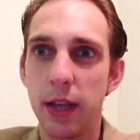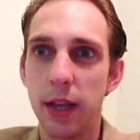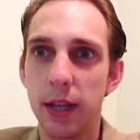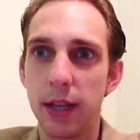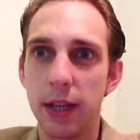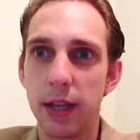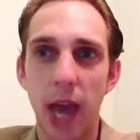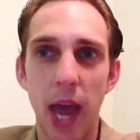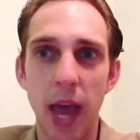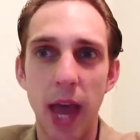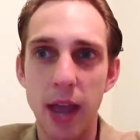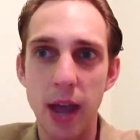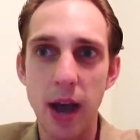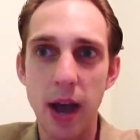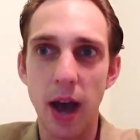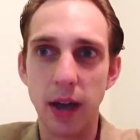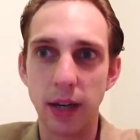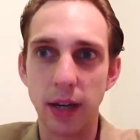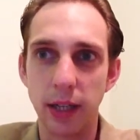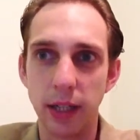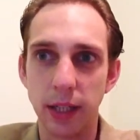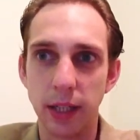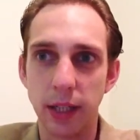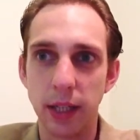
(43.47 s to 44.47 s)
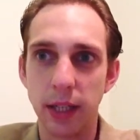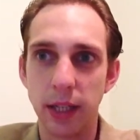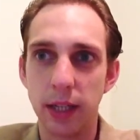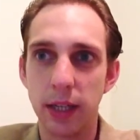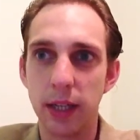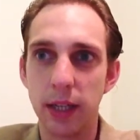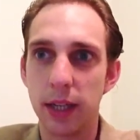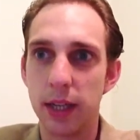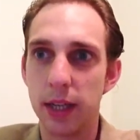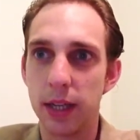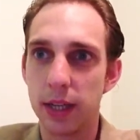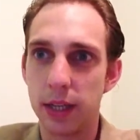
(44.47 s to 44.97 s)
chaotic
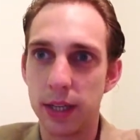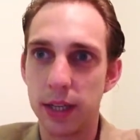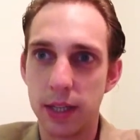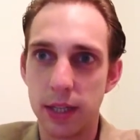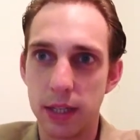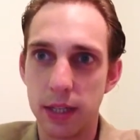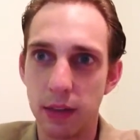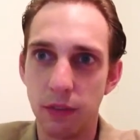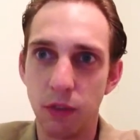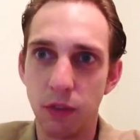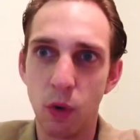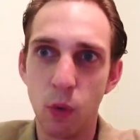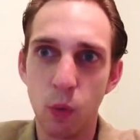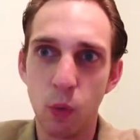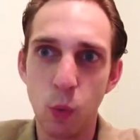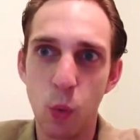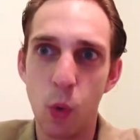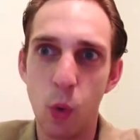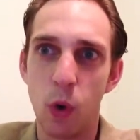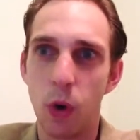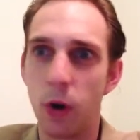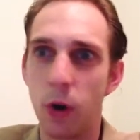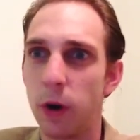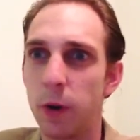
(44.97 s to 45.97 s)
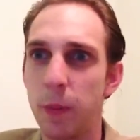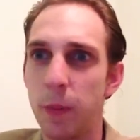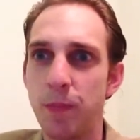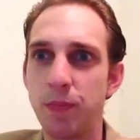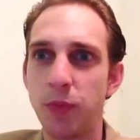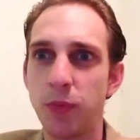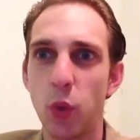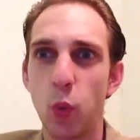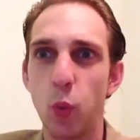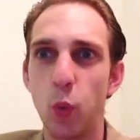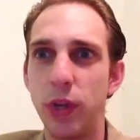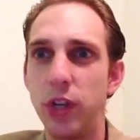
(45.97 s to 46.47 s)
civil war
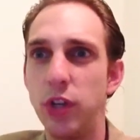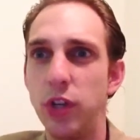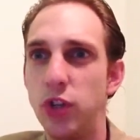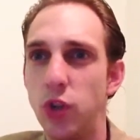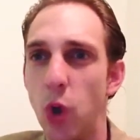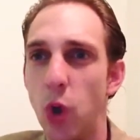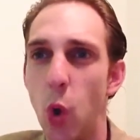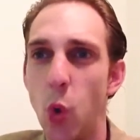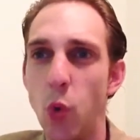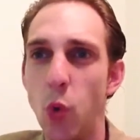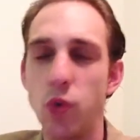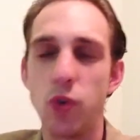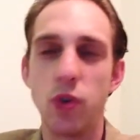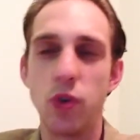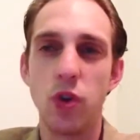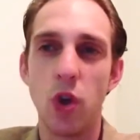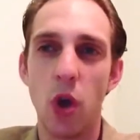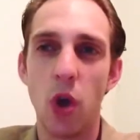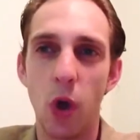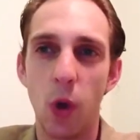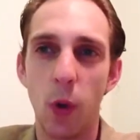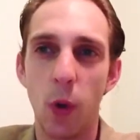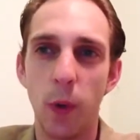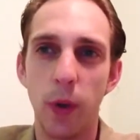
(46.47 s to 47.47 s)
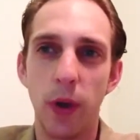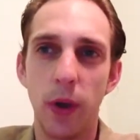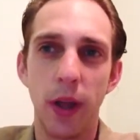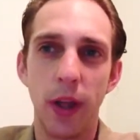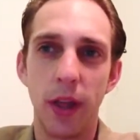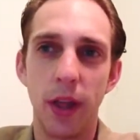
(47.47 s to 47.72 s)
we don't know